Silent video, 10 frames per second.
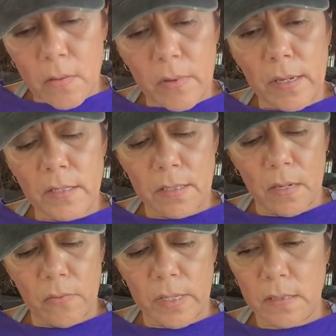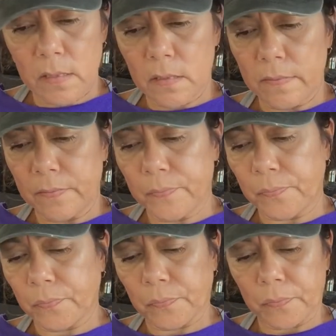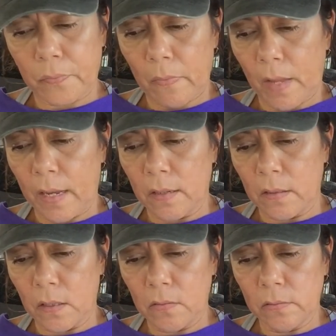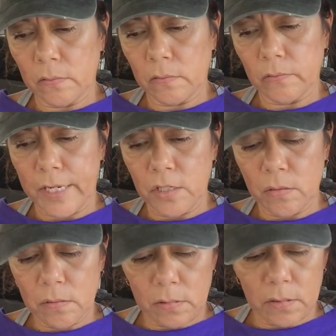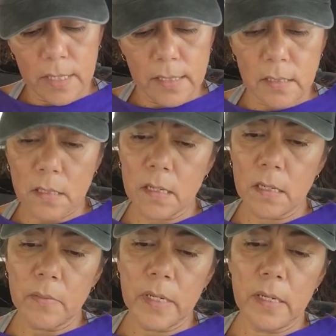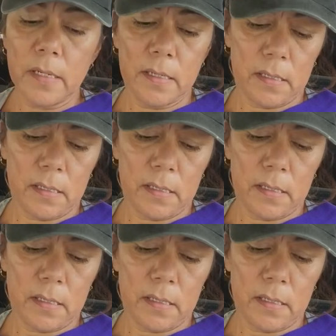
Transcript: What did I say it was? I don't know. Rachel, you guys talking to me?